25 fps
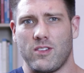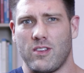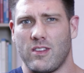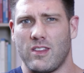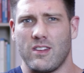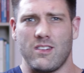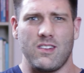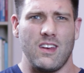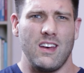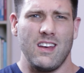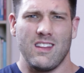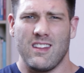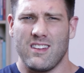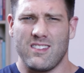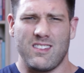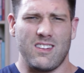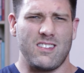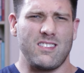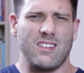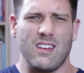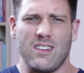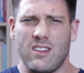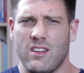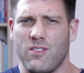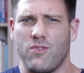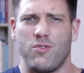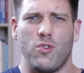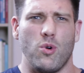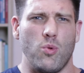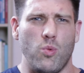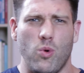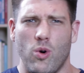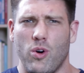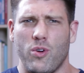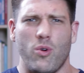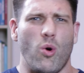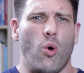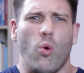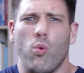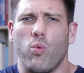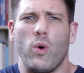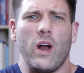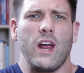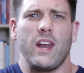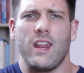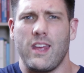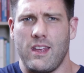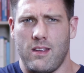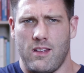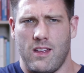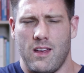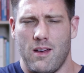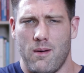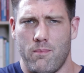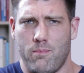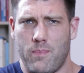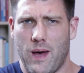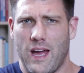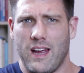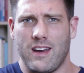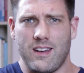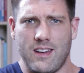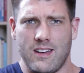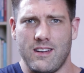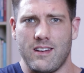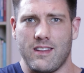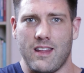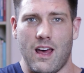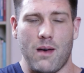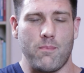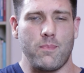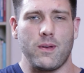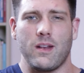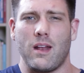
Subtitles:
So there's a sense of reward already baked into that.